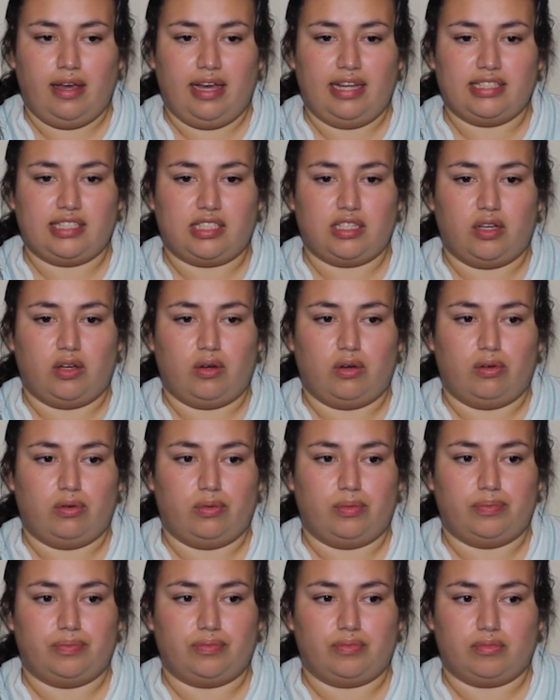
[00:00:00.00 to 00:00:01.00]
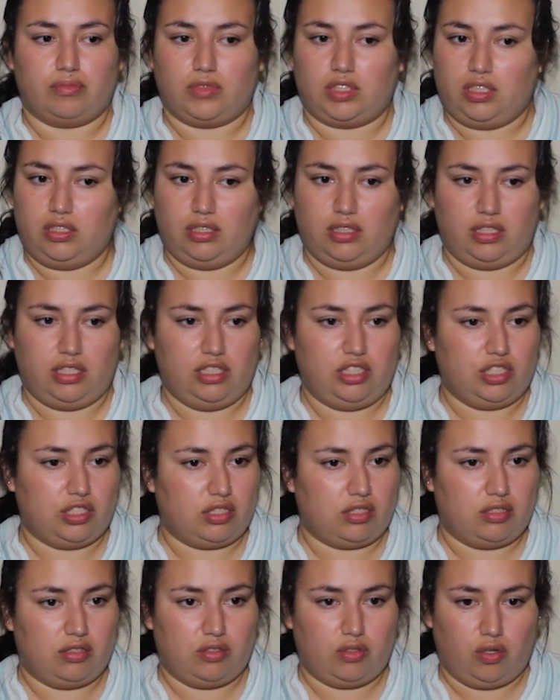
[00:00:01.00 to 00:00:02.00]
And so he
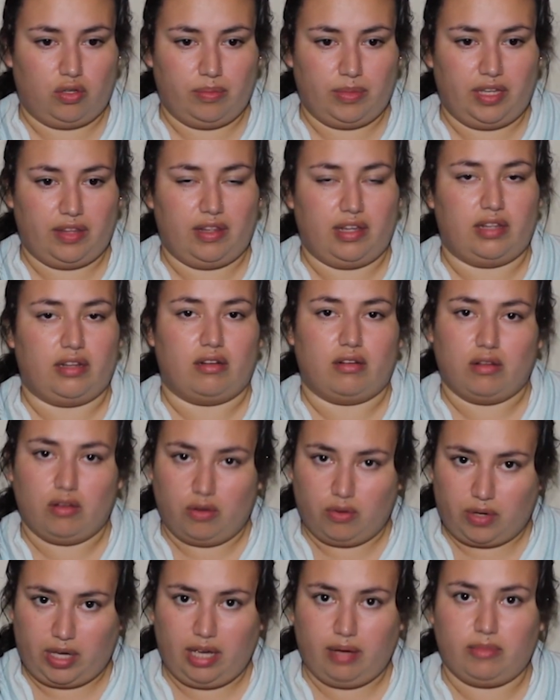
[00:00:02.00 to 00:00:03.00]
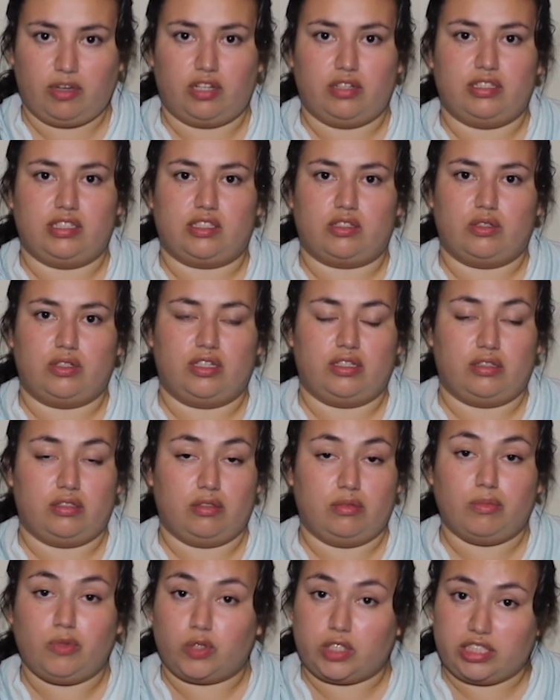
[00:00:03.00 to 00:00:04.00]
just told me that, okay, I'm going to insert a
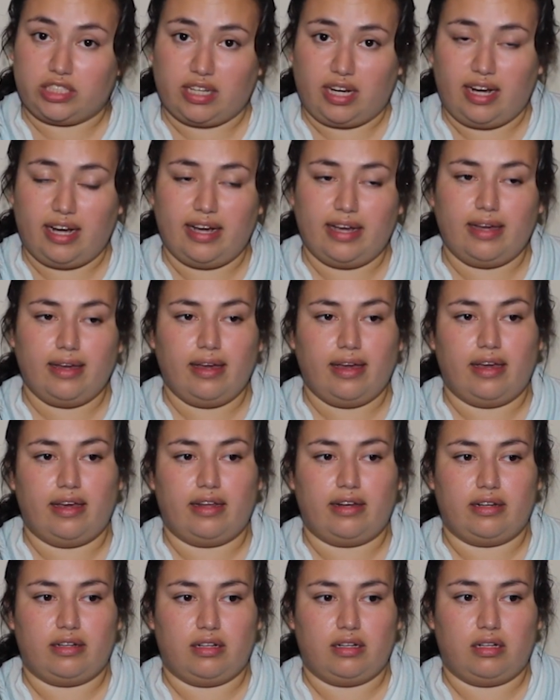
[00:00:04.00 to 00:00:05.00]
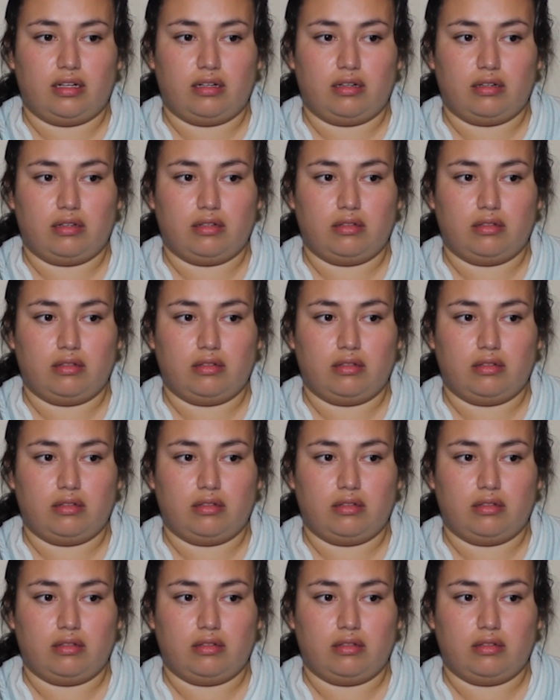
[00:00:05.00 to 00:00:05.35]
little more dye, and